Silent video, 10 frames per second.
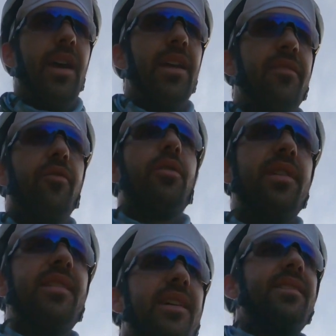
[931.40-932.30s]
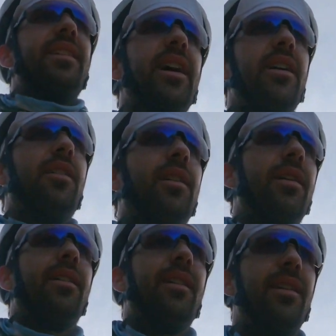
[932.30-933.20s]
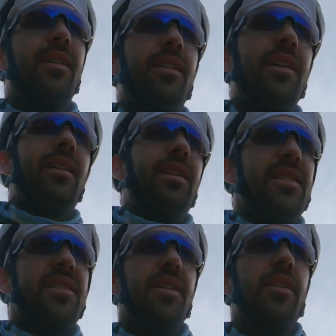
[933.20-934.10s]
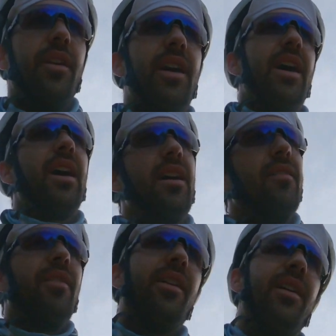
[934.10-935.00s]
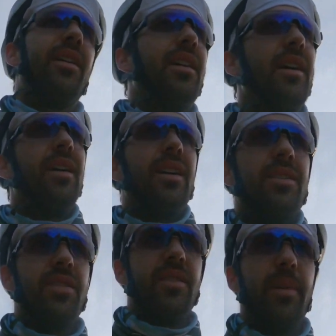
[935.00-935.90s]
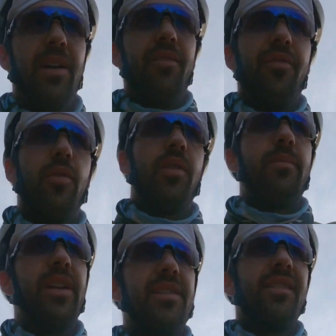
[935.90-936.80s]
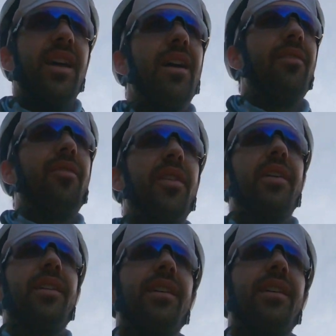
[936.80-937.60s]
8:46 now, so I have just about 40 minutes left.